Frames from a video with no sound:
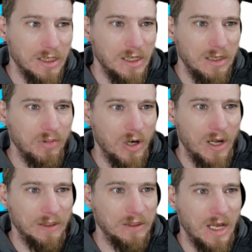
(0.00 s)

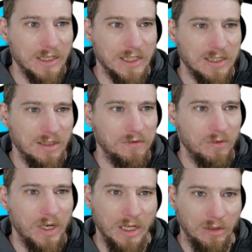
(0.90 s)
But I just love the
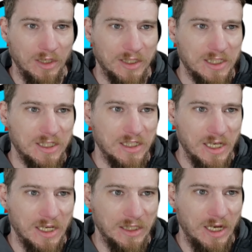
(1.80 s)
way it looks,
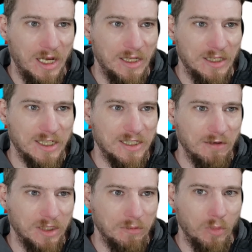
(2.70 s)
and it's
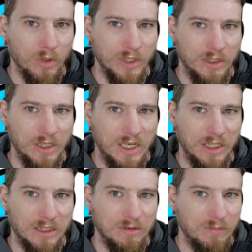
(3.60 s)
something more
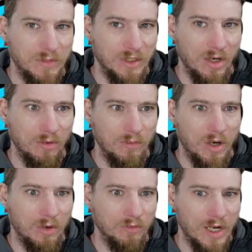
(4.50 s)
unique, you know,
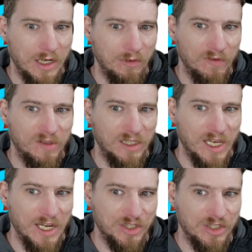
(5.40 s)
already with the
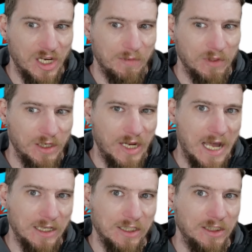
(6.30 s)
case shape, and then you
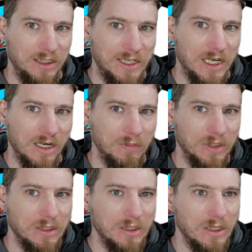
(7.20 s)
add in the denim.
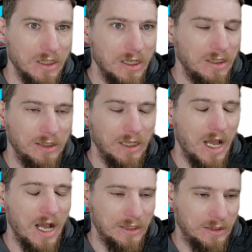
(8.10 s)

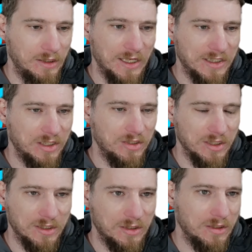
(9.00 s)
That's
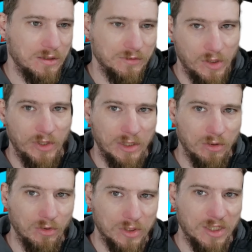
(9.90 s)
just really
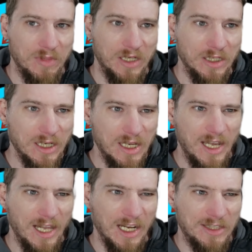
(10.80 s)
cool to me,
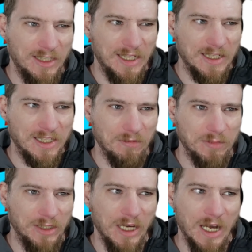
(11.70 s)
and I think that's
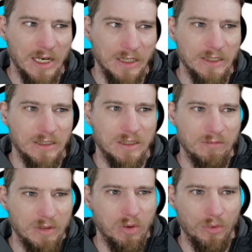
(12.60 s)
something that could
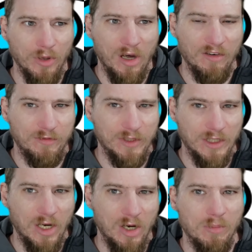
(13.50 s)
be pulled off, you
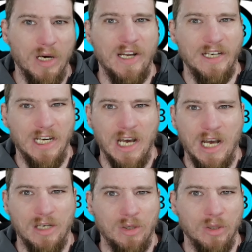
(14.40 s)
know, by a
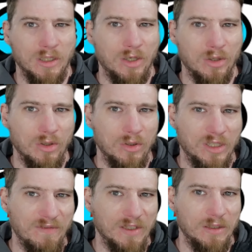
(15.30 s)
guy or a girl
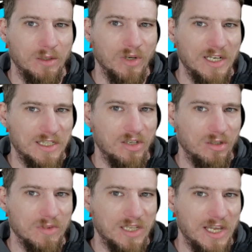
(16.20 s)
given the right
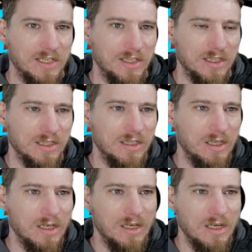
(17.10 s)
circumstances.
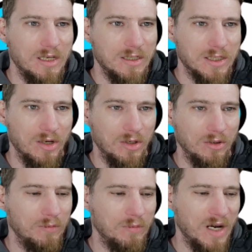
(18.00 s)
So
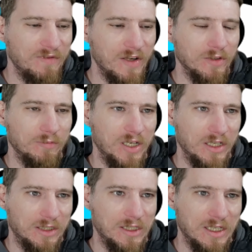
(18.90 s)
my favorite
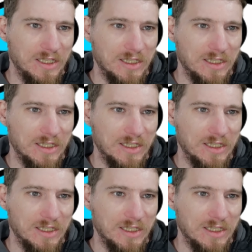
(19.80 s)
pick is